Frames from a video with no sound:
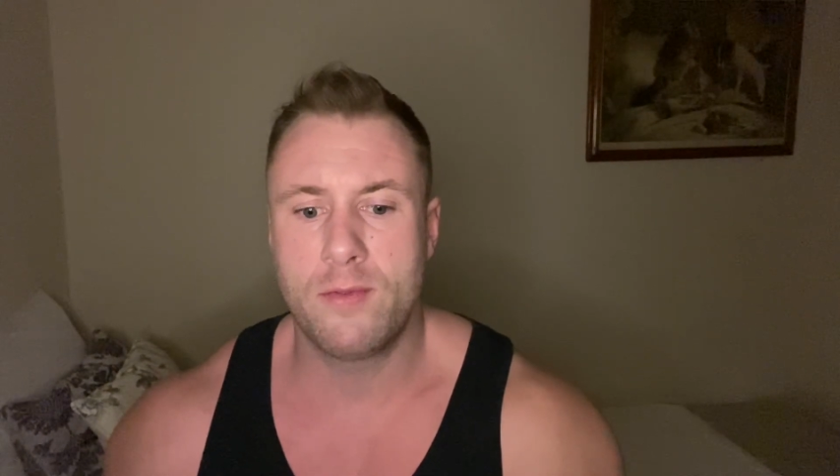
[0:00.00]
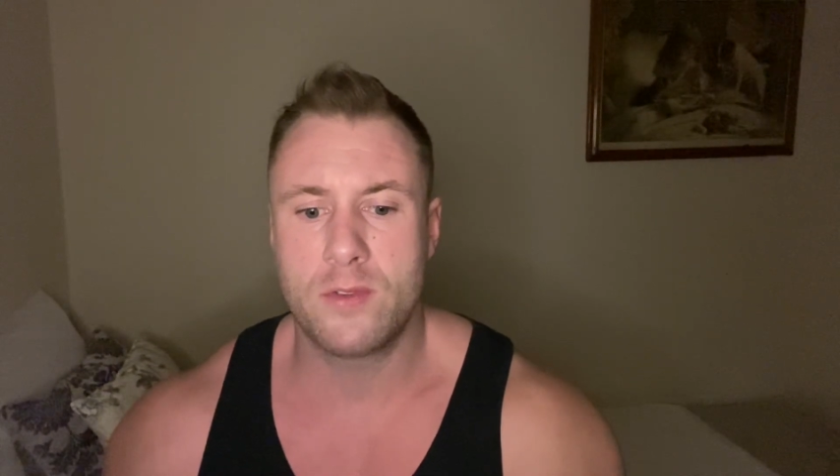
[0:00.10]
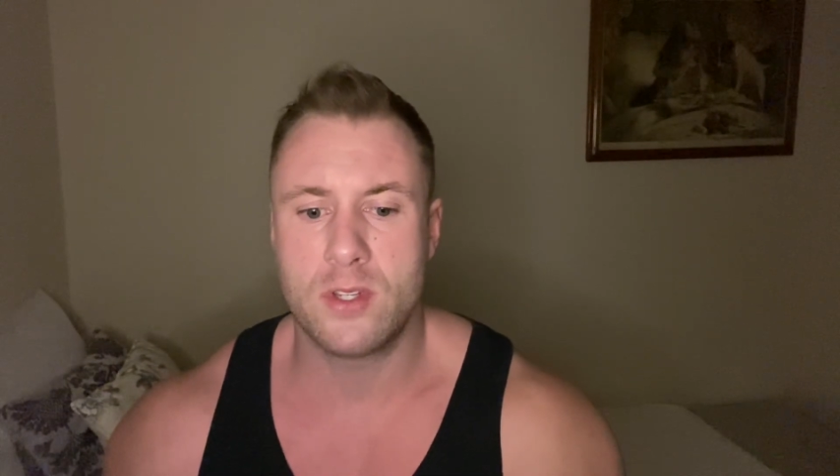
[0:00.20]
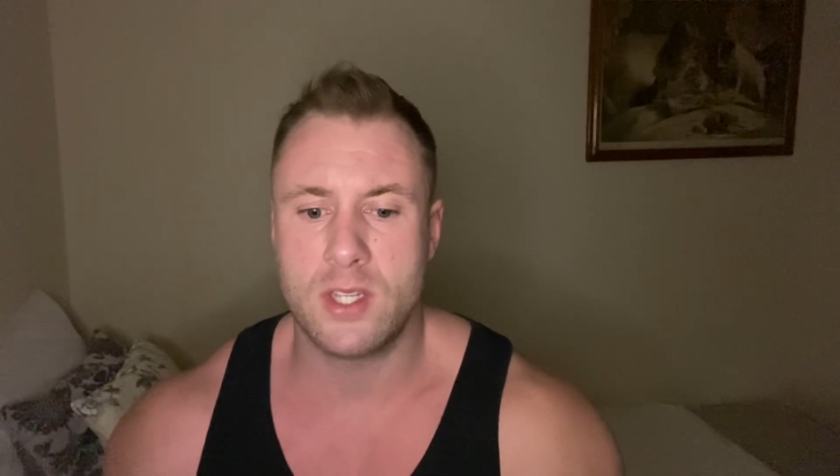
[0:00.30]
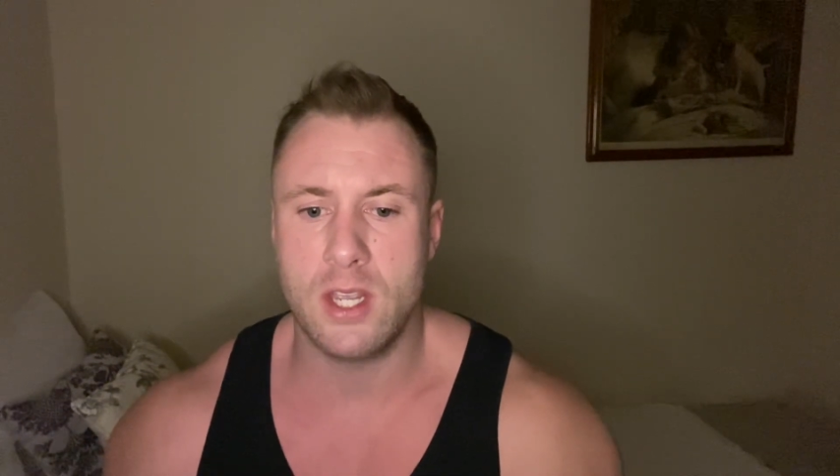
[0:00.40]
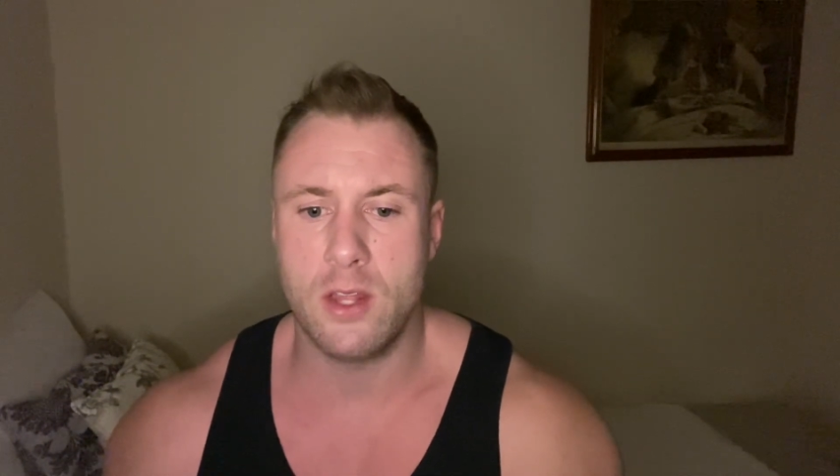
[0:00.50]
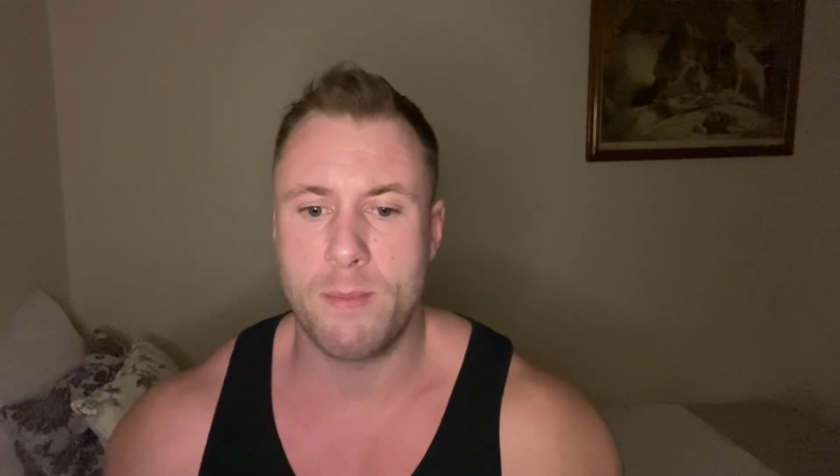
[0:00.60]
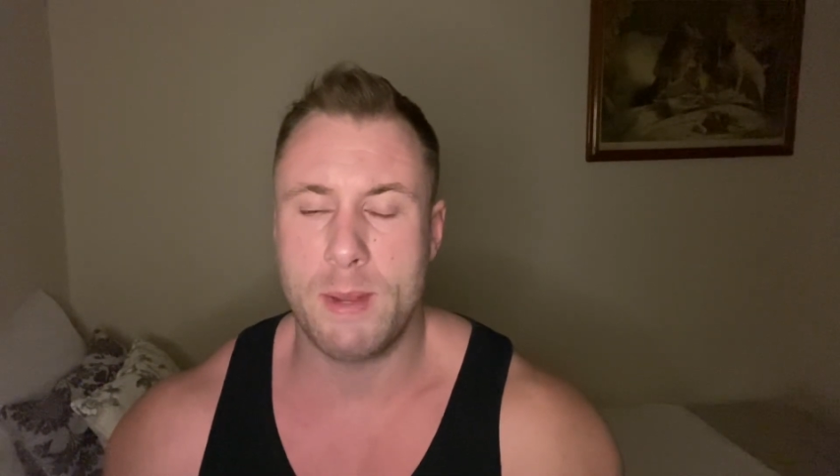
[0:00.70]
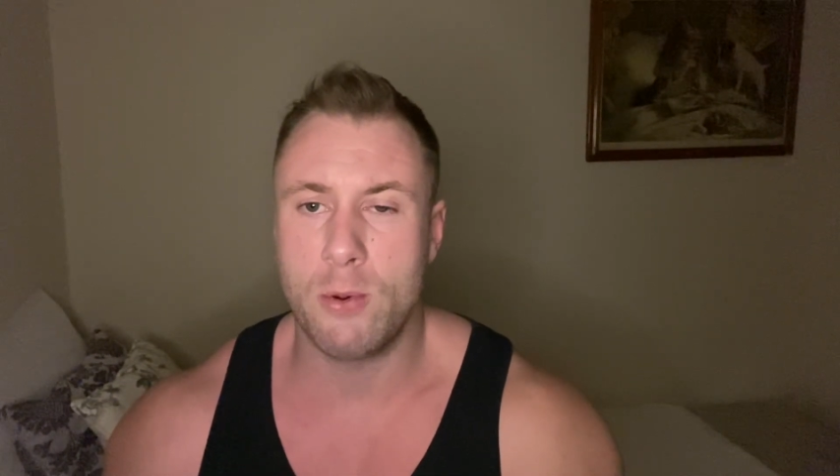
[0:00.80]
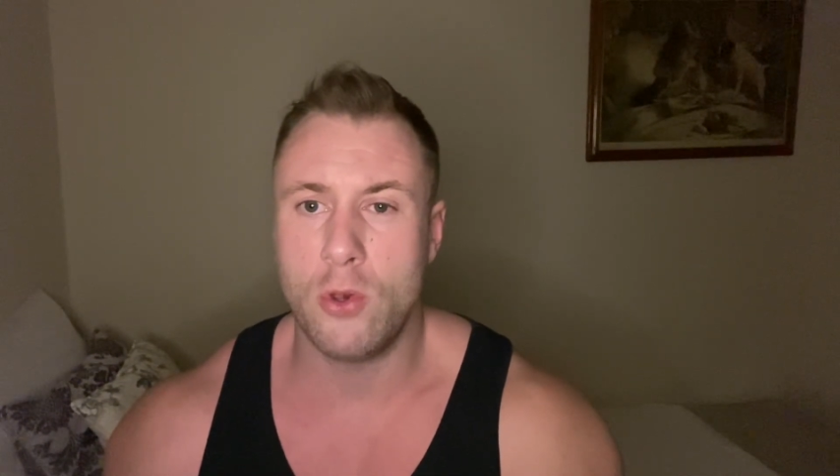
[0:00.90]
to see other
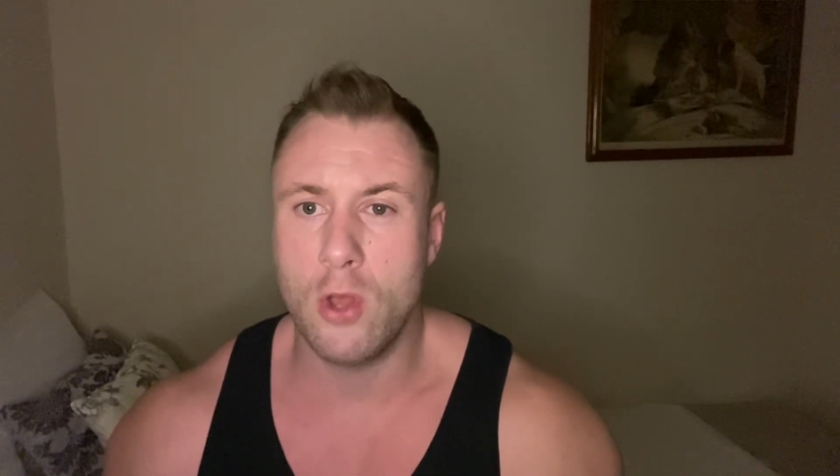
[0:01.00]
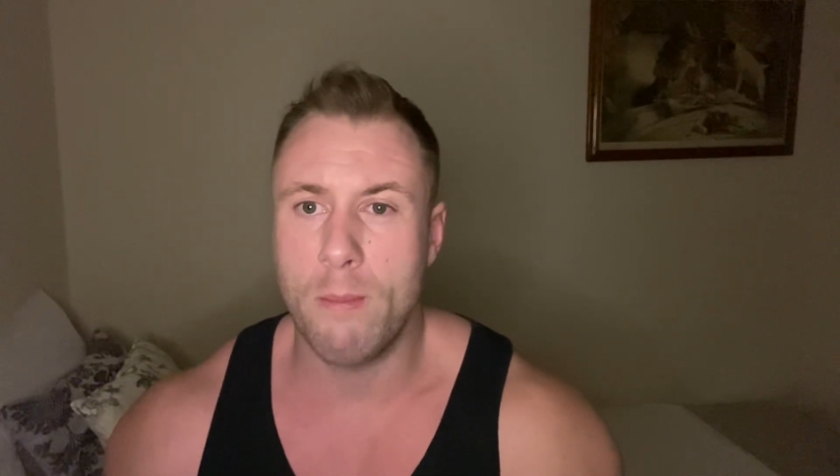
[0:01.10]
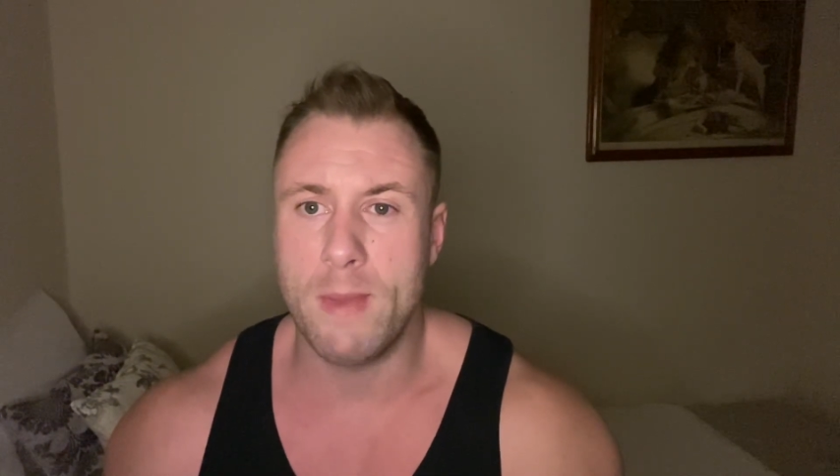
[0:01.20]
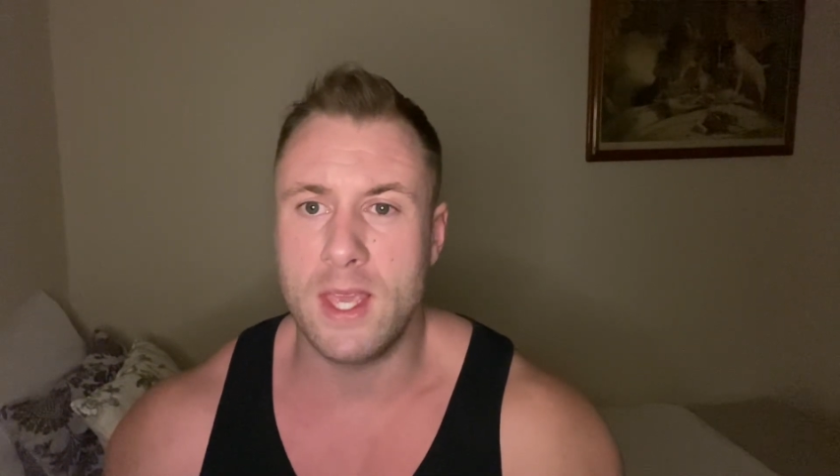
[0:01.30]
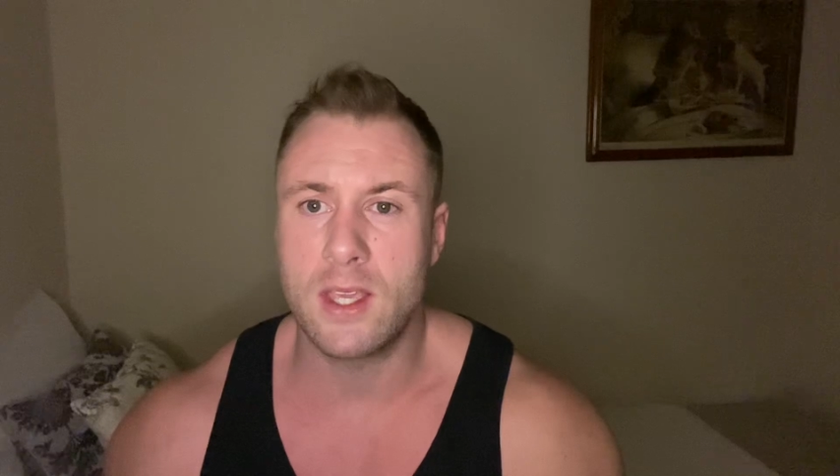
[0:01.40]
people not make